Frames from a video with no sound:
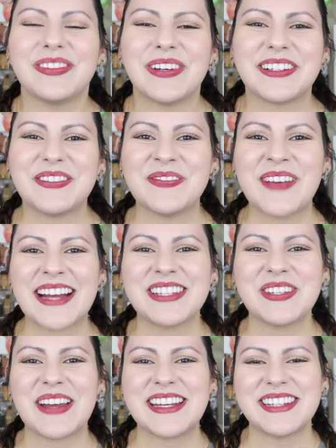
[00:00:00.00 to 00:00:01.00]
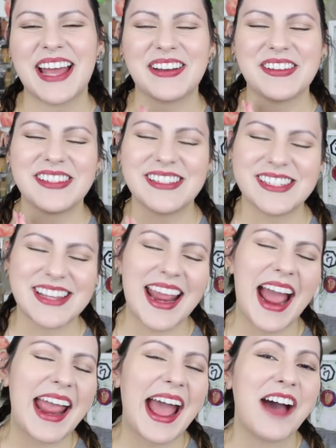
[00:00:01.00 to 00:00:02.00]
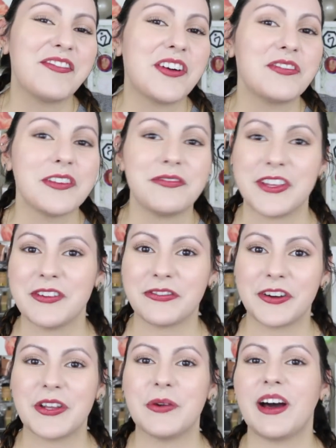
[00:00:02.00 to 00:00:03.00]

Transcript: welcome back to my channel. So today I have a review for you